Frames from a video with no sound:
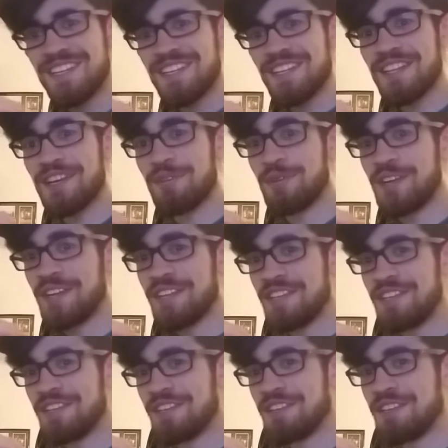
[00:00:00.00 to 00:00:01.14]
That way,
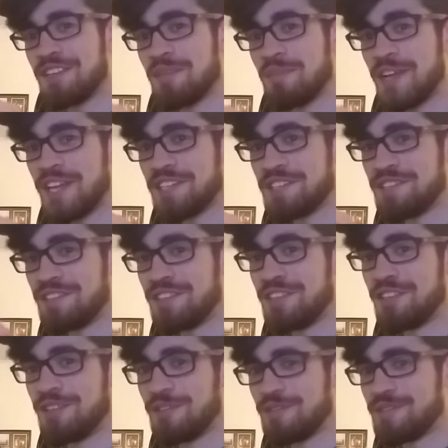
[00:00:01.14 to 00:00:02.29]
you can imagine,
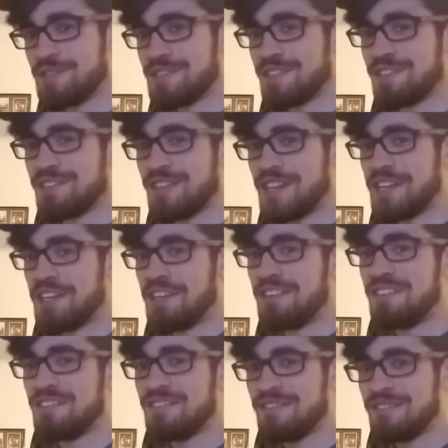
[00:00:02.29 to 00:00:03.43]
there's a line
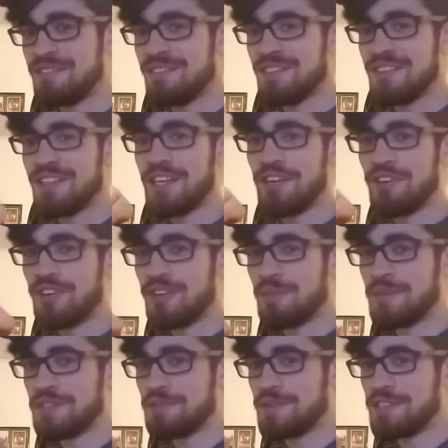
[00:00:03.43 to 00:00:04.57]
here in
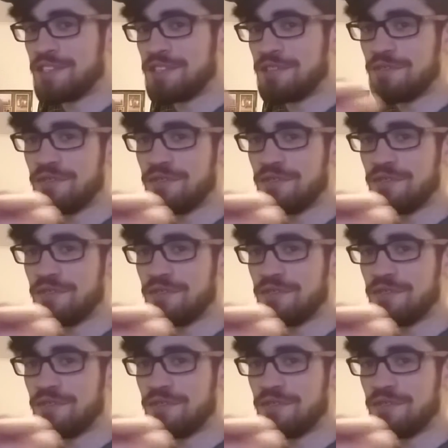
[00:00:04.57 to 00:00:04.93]
between the 2